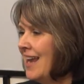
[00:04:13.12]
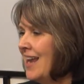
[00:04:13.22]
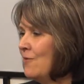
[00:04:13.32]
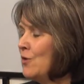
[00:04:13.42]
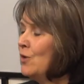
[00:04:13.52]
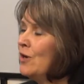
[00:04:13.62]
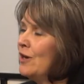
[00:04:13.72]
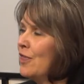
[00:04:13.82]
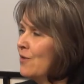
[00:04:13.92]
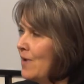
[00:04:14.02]
If you look at
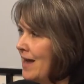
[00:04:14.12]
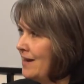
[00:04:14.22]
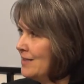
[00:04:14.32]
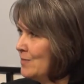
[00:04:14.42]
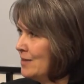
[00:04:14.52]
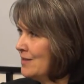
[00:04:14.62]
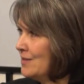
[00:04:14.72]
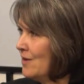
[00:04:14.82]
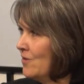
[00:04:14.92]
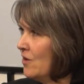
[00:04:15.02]
a threat as a
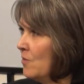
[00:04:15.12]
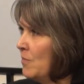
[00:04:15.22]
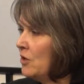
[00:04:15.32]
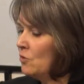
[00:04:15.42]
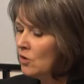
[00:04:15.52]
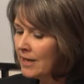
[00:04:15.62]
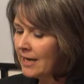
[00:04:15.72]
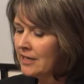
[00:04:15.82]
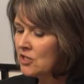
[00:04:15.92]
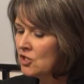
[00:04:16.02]
business owner, but you look
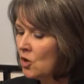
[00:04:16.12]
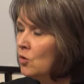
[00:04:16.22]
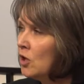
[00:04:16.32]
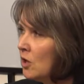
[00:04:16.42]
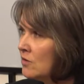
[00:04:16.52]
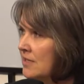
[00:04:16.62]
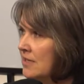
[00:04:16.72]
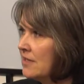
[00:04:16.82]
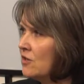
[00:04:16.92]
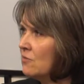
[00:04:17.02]
at it so
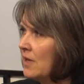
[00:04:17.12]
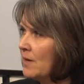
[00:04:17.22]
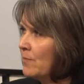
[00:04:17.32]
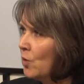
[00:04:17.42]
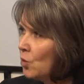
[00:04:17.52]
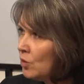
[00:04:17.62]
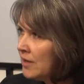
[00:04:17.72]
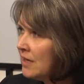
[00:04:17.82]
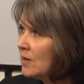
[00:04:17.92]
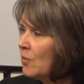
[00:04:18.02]
closely that you're like
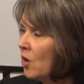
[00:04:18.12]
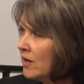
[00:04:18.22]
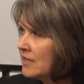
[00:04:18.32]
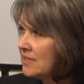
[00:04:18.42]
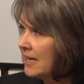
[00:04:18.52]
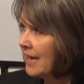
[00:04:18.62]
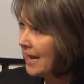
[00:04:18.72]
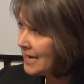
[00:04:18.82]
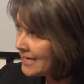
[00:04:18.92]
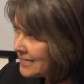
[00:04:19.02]
pulling it apart to say,
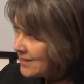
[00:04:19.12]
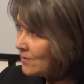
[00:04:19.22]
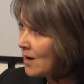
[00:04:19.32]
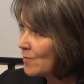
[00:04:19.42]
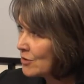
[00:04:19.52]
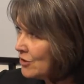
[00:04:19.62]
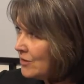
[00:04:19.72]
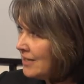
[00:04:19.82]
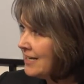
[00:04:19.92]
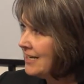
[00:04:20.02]
hey, is there an
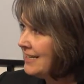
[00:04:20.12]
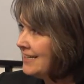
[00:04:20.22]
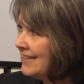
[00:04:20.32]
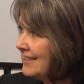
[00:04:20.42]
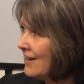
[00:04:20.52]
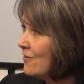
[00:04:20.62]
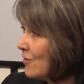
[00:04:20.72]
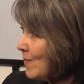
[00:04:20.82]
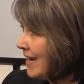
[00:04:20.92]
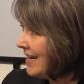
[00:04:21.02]
opportunity in there
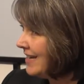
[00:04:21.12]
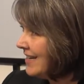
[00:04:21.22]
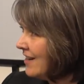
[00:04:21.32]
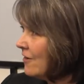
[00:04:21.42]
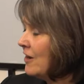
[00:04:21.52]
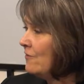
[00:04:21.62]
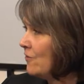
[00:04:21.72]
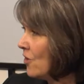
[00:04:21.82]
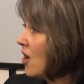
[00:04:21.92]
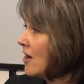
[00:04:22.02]
for right. me, in
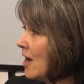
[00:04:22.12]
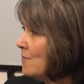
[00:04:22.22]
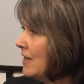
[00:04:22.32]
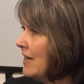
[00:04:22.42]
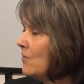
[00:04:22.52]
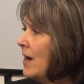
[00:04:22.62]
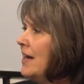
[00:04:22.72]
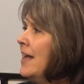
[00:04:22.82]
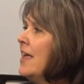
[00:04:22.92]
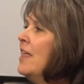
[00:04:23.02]
for our company, right?
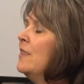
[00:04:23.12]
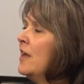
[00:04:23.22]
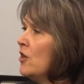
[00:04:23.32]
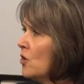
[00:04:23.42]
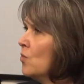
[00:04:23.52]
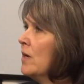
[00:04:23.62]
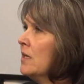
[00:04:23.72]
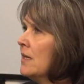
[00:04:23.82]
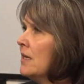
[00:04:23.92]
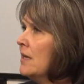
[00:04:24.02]
Then you're
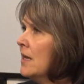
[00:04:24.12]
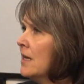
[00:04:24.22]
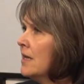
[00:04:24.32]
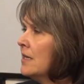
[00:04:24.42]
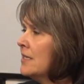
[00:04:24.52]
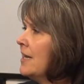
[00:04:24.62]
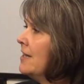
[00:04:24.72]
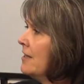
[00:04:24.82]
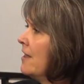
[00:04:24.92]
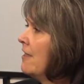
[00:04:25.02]
really
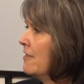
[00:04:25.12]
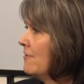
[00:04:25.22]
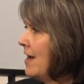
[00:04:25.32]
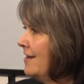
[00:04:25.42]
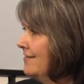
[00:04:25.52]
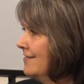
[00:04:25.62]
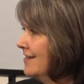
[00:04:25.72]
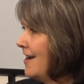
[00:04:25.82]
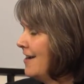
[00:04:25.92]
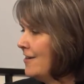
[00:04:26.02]
taking that threat
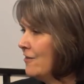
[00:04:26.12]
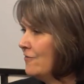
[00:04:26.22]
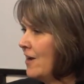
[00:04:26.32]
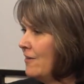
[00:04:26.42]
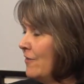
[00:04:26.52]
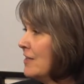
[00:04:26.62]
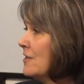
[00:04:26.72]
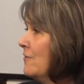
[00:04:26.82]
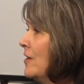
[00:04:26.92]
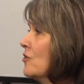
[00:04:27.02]
kind of uh, face
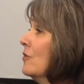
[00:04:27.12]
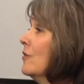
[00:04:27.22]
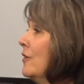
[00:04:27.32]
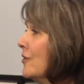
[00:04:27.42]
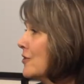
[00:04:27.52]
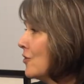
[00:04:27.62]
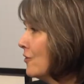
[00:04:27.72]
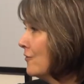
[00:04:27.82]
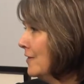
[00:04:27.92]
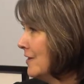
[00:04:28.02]
to face. You're learning to
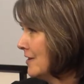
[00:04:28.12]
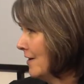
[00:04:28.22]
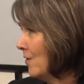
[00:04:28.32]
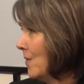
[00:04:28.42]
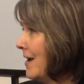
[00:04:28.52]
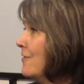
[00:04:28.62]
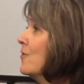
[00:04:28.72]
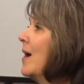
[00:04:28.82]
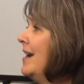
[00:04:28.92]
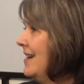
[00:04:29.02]
surf in the tidal wave,
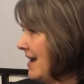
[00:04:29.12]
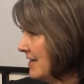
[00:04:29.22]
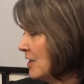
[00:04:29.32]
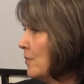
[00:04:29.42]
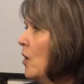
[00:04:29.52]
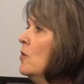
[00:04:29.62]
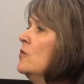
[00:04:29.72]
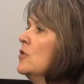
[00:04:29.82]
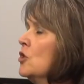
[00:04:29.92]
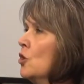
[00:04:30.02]
right? right? As
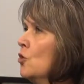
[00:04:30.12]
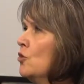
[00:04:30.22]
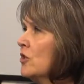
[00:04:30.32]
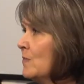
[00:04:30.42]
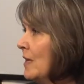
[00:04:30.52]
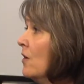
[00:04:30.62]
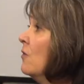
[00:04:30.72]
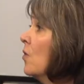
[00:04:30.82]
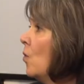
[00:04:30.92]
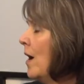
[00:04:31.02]
opposed to just being
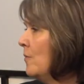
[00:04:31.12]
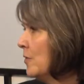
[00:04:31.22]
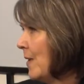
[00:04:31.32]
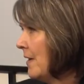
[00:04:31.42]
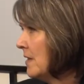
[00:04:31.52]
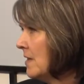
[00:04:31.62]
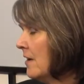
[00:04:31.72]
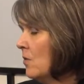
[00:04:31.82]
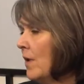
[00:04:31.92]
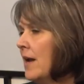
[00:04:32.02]
overwhelmed by the
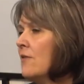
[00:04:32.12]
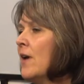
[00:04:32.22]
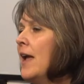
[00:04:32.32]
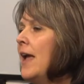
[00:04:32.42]
tidal wave.